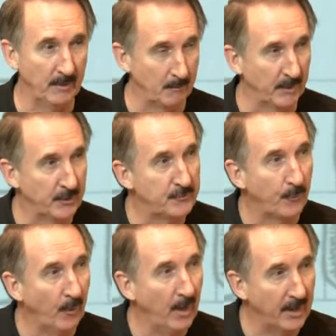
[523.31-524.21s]
I'm going to
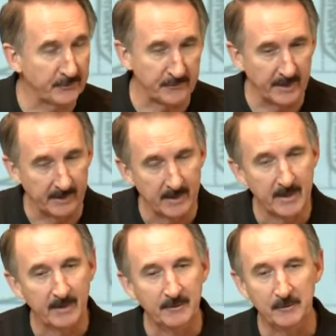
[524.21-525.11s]
trust that
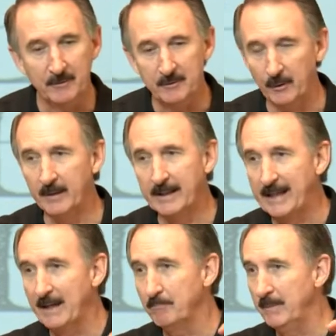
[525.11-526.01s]
you're going to
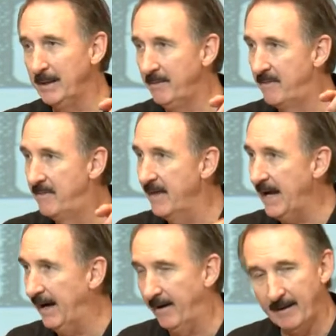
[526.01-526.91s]
get me
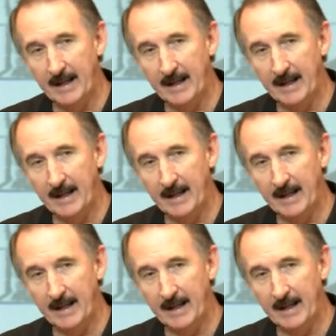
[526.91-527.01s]
there.